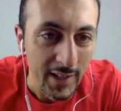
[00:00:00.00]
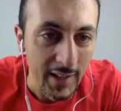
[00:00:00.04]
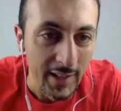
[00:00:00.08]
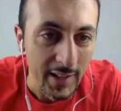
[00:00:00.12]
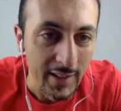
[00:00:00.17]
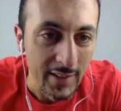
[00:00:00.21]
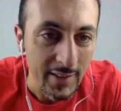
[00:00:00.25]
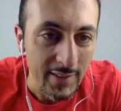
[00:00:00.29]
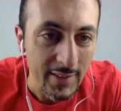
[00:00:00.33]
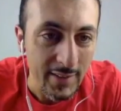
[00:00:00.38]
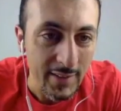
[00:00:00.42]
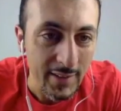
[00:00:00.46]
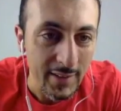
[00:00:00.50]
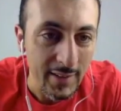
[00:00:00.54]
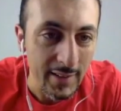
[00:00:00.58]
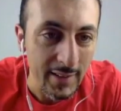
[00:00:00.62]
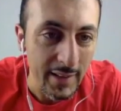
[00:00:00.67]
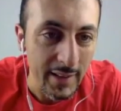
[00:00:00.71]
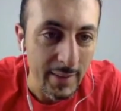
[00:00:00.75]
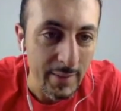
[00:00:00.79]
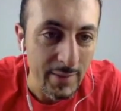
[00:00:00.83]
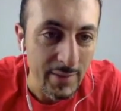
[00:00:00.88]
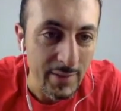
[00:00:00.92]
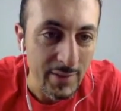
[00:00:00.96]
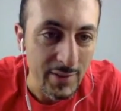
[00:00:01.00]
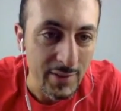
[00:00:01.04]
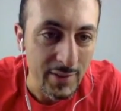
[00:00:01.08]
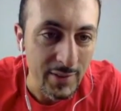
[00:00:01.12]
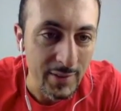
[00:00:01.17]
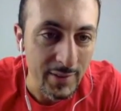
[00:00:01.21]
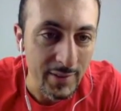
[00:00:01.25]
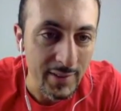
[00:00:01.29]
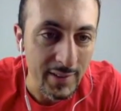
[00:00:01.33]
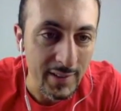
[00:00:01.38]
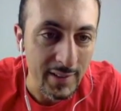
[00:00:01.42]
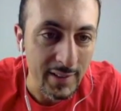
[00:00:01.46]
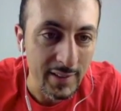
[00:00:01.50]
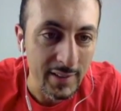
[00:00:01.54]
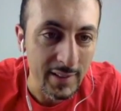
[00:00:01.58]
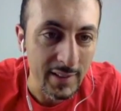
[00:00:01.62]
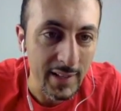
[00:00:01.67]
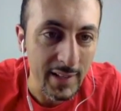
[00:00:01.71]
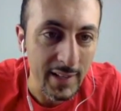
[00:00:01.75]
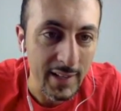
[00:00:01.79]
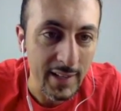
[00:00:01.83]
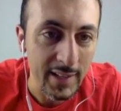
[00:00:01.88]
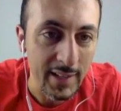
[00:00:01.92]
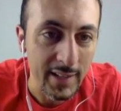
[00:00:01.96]
So let me show you what they look
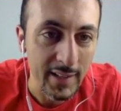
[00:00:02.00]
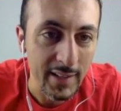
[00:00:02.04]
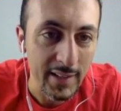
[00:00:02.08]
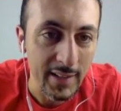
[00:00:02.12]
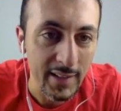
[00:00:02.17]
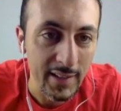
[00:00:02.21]
like.